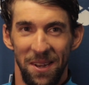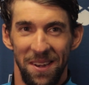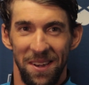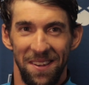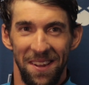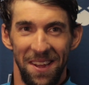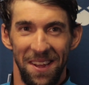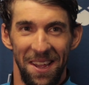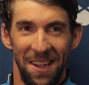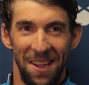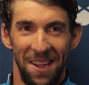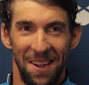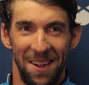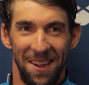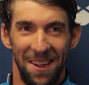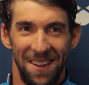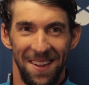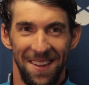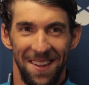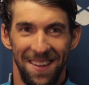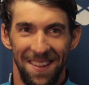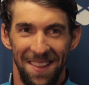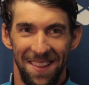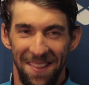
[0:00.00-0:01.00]
taking a,
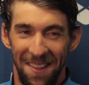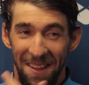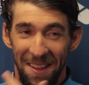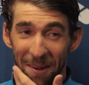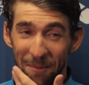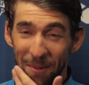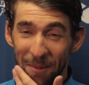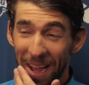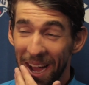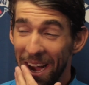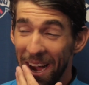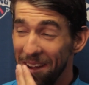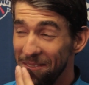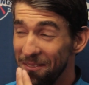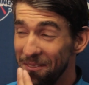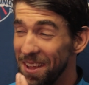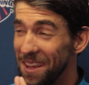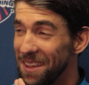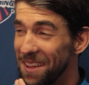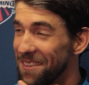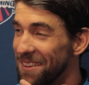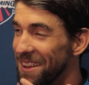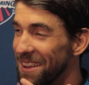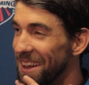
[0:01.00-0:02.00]
I mean, I have
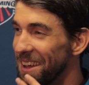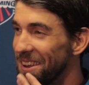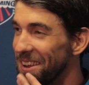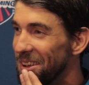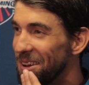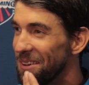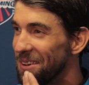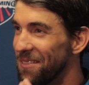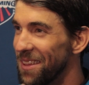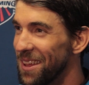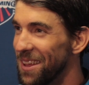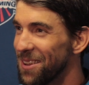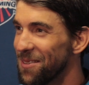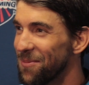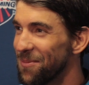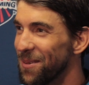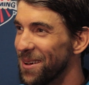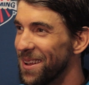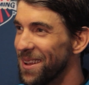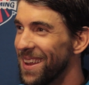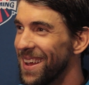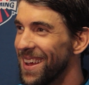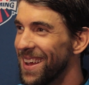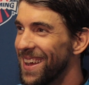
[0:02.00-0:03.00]
this, yeah, I do have this,
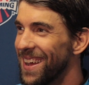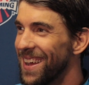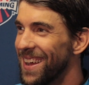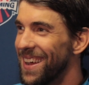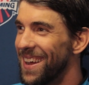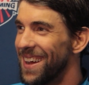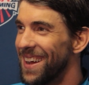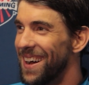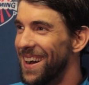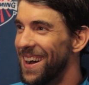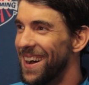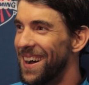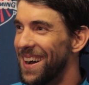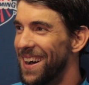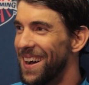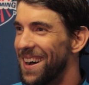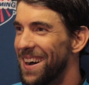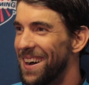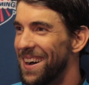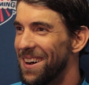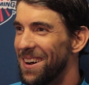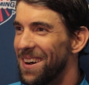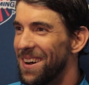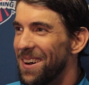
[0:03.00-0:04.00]
but
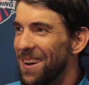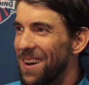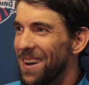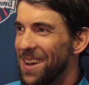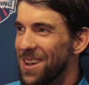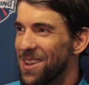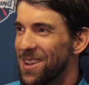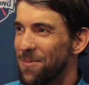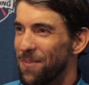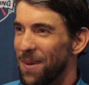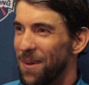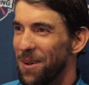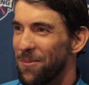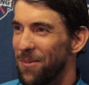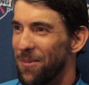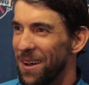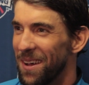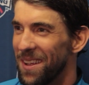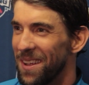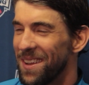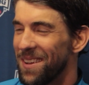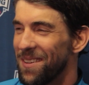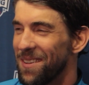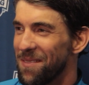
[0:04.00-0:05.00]
uh, I spent
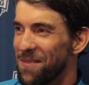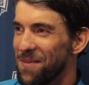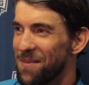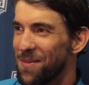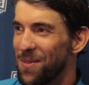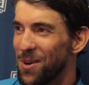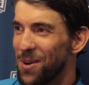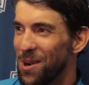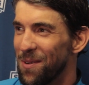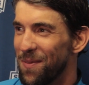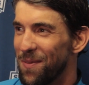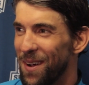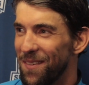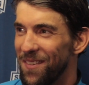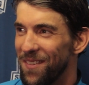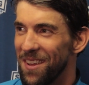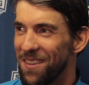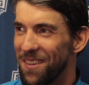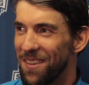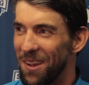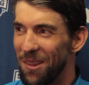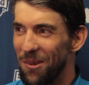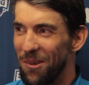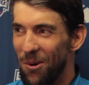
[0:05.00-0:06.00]
about four or five
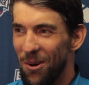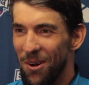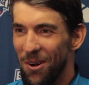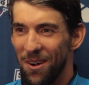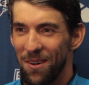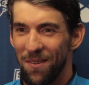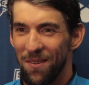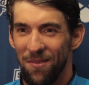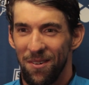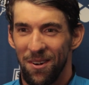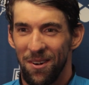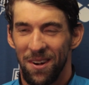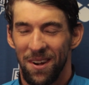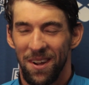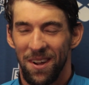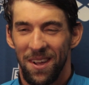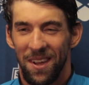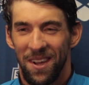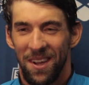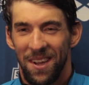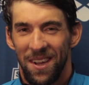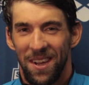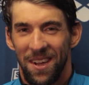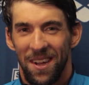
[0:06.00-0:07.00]
days out of the water for
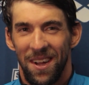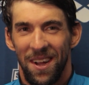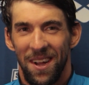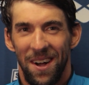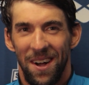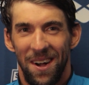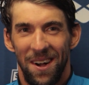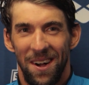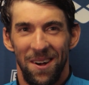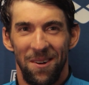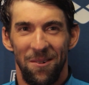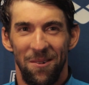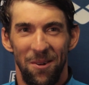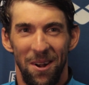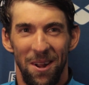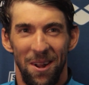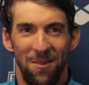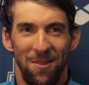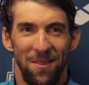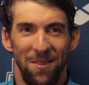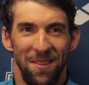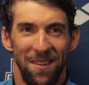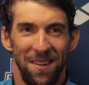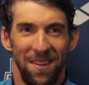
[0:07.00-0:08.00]
uh, when I
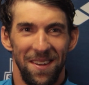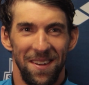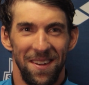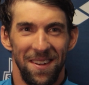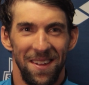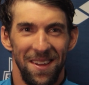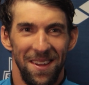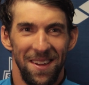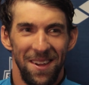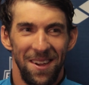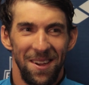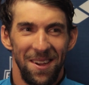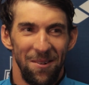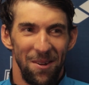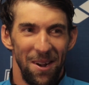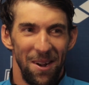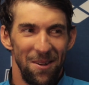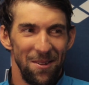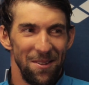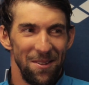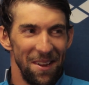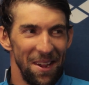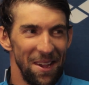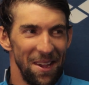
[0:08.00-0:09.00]
was in when I
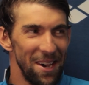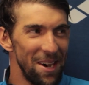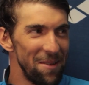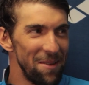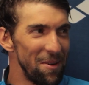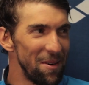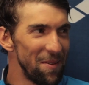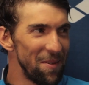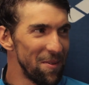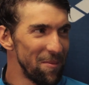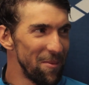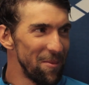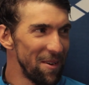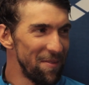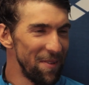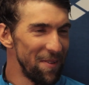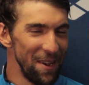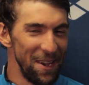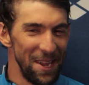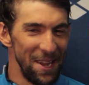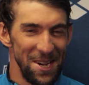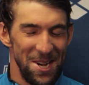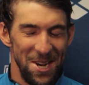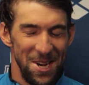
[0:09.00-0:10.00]
was in Cabo for my
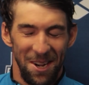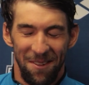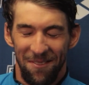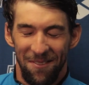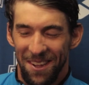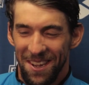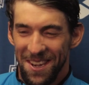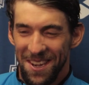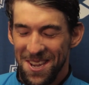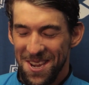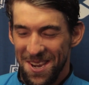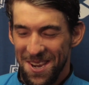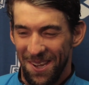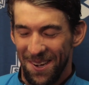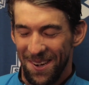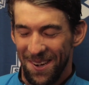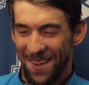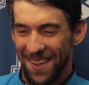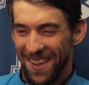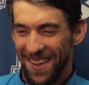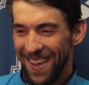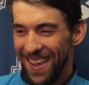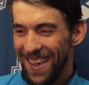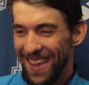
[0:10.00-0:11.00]
foundation event. So
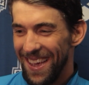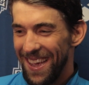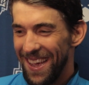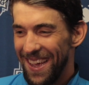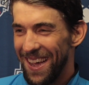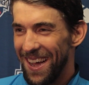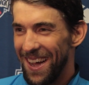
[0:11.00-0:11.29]
uh,